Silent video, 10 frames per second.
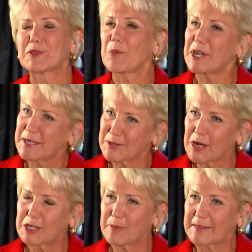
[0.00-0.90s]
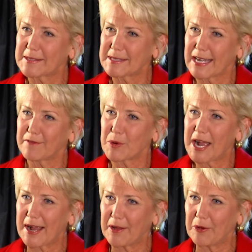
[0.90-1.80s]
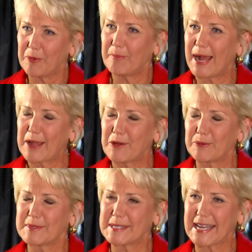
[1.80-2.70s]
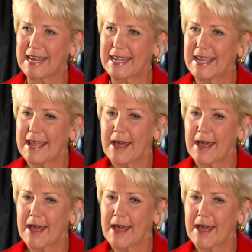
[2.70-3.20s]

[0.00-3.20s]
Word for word: so I wanted to talk to you about the state of Ohio, my home state.